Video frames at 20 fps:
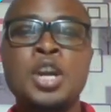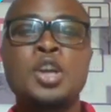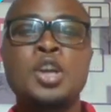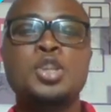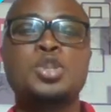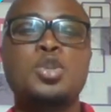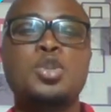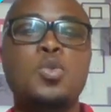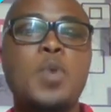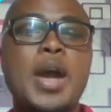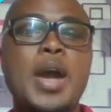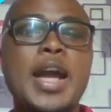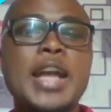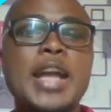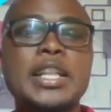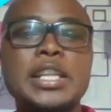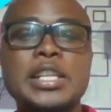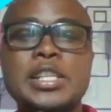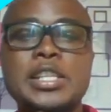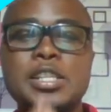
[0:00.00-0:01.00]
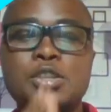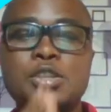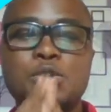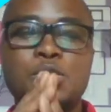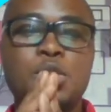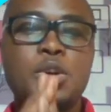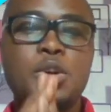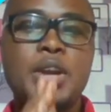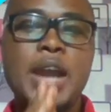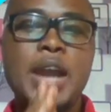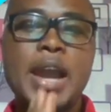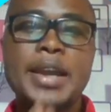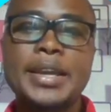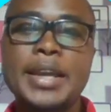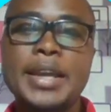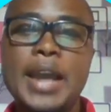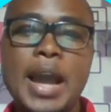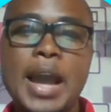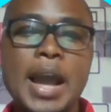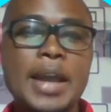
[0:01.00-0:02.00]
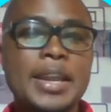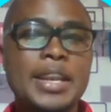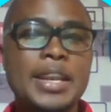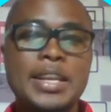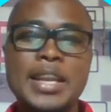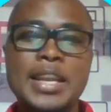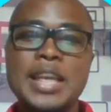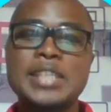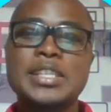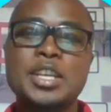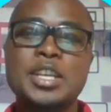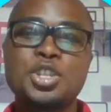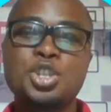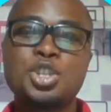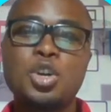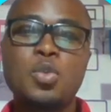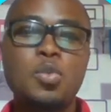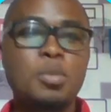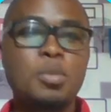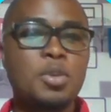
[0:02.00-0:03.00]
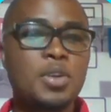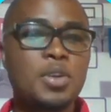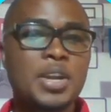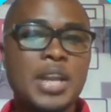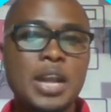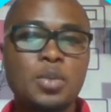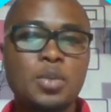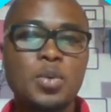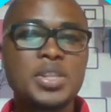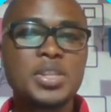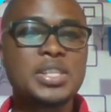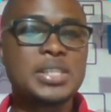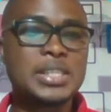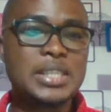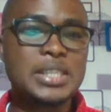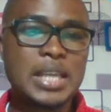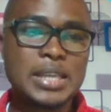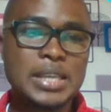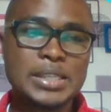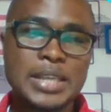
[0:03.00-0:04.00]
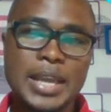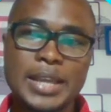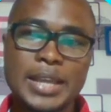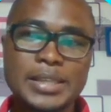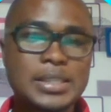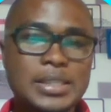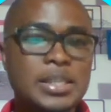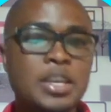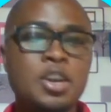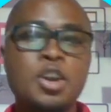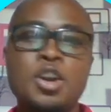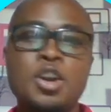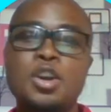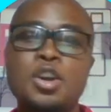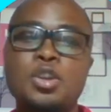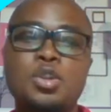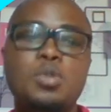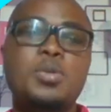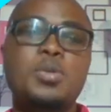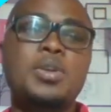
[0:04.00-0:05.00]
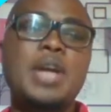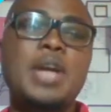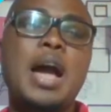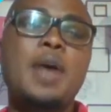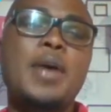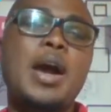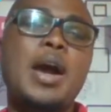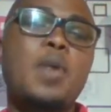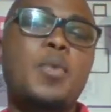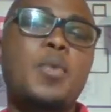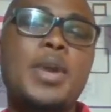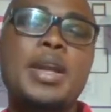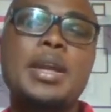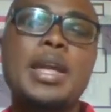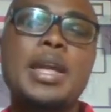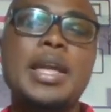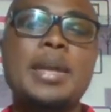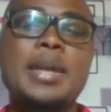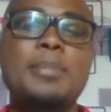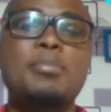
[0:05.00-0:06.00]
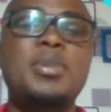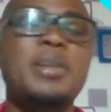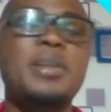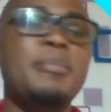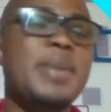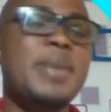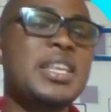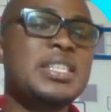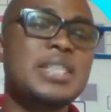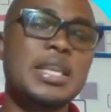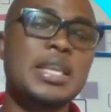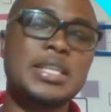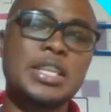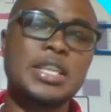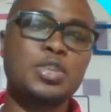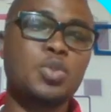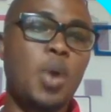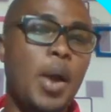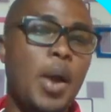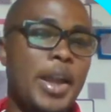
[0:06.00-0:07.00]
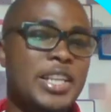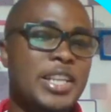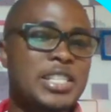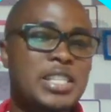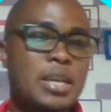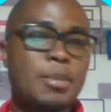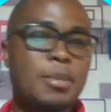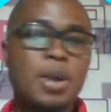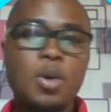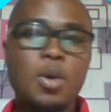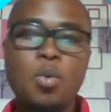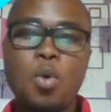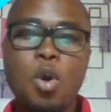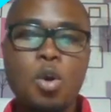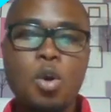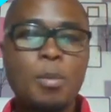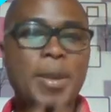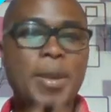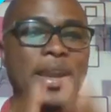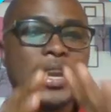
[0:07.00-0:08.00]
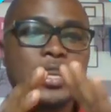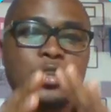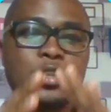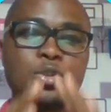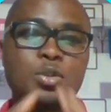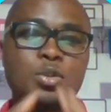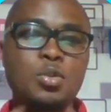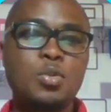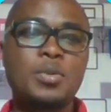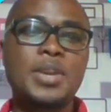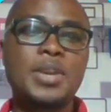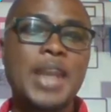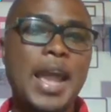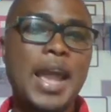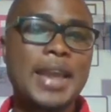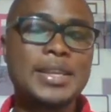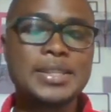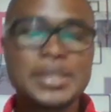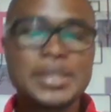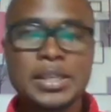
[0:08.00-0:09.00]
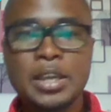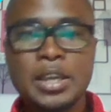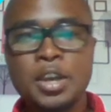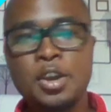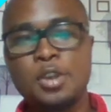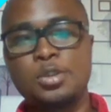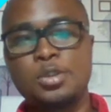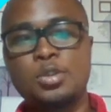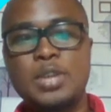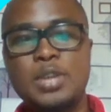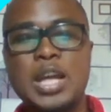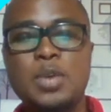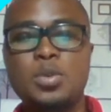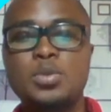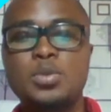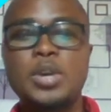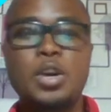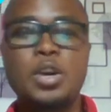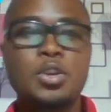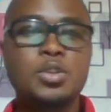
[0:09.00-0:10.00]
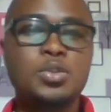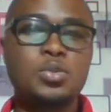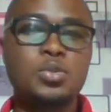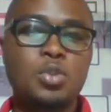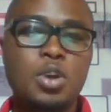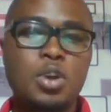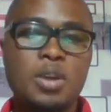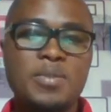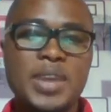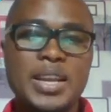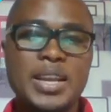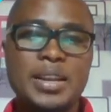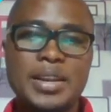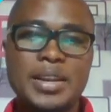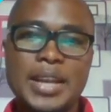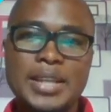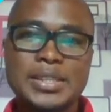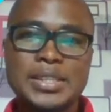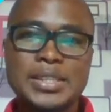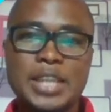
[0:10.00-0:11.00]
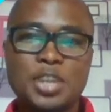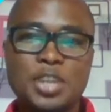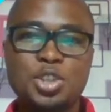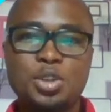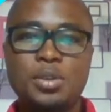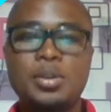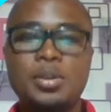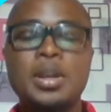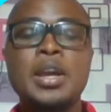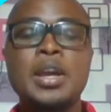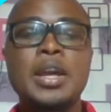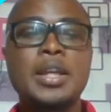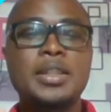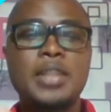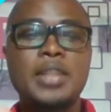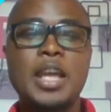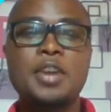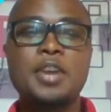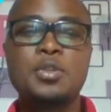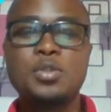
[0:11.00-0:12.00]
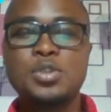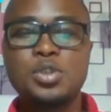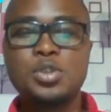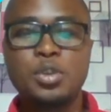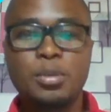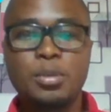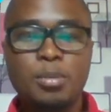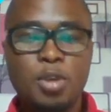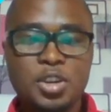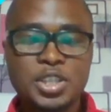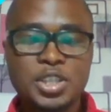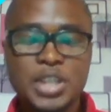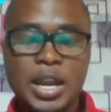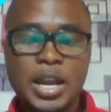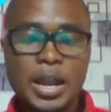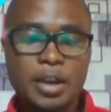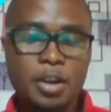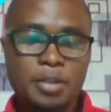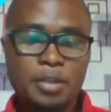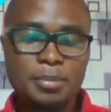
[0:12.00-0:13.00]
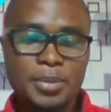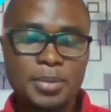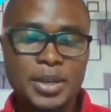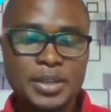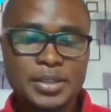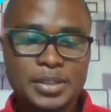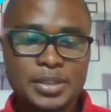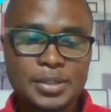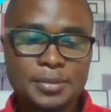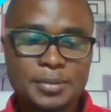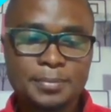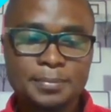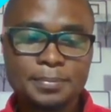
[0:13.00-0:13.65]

So we're ending this tutorial here. In the next section, we'll be looking at what is CSS. Look, how can we implement CSS to our HTML work, make it look nice. So that's what we're going to cover in the next section. Thank you so much, and God bless.